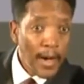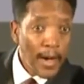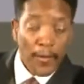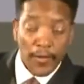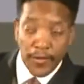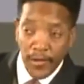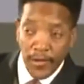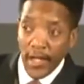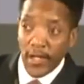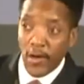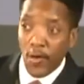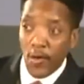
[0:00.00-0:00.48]
I'm
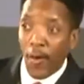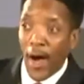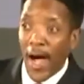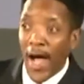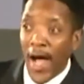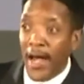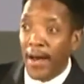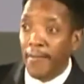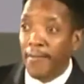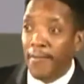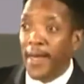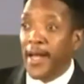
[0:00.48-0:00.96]
going to tell you
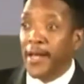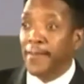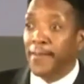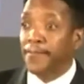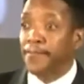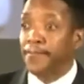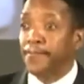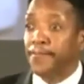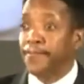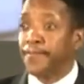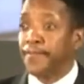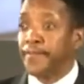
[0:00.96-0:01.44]
why in a minute.
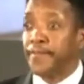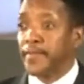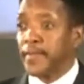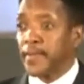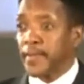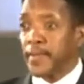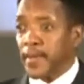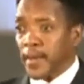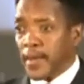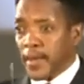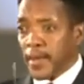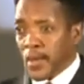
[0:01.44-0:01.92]

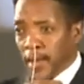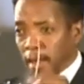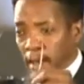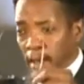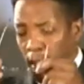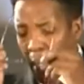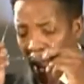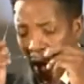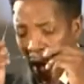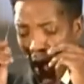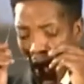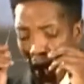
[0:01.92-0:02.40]

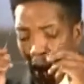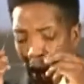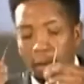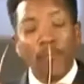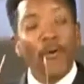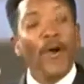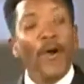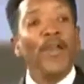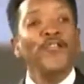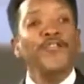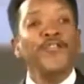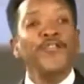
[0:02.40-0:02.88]

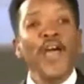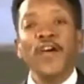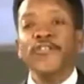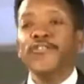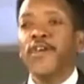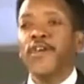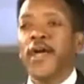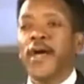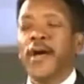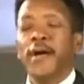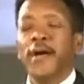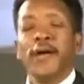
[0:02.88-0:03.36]
What it
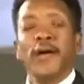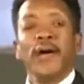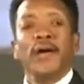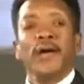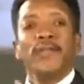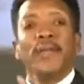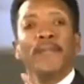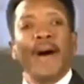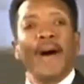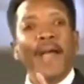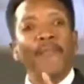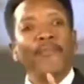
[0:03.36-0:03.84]
says here,
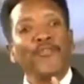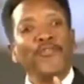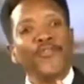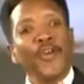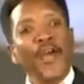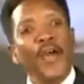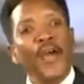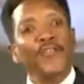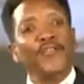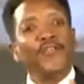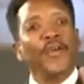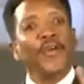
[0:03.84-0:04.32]
the Bible
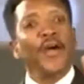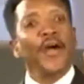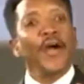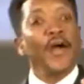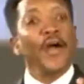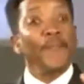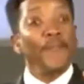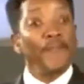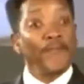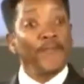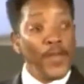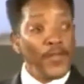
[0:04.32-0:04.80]
says,
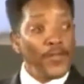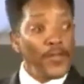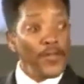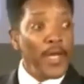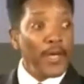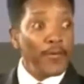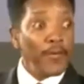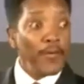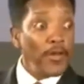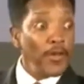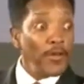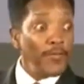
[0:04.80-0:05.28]
this
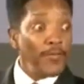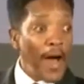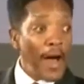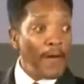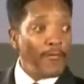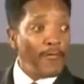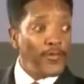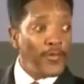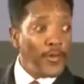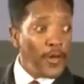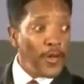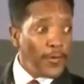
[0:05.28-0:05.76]
iniquity of the
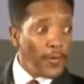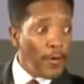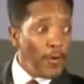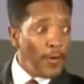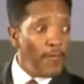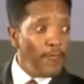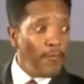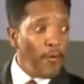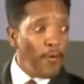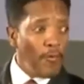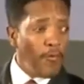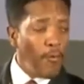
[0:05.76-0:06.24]
fathers to the
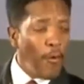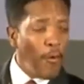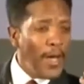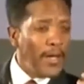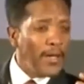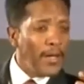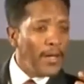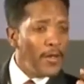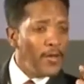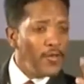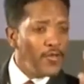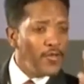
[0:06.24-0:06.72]
third and fourth
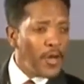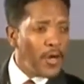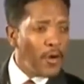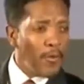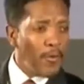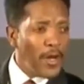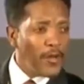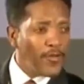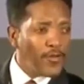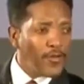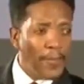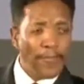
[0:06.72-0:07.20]
what?
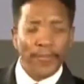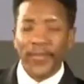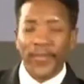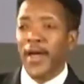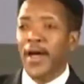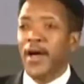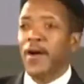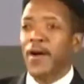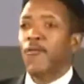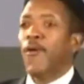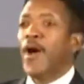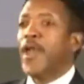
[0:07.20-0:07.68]
Generation.
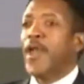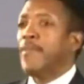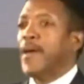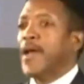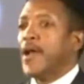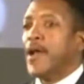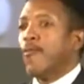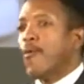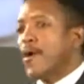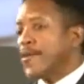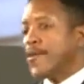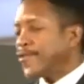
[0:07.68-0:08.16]
Wait a
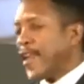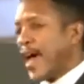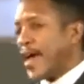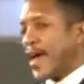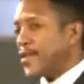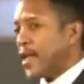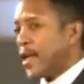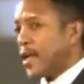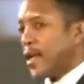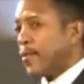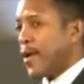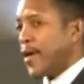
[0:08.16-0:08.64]
minute, what's
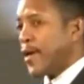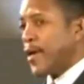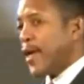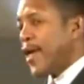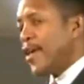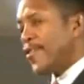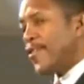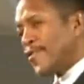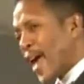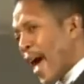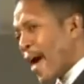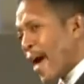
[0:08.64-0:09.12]
that dealing with?
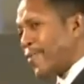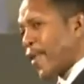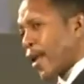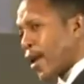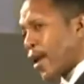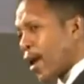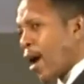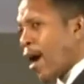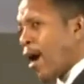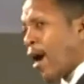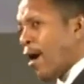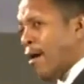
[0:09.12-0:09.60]
Is that
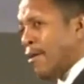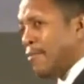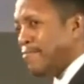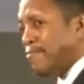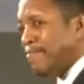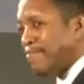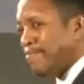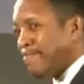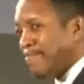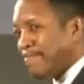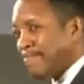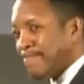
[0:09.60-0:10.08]
the law?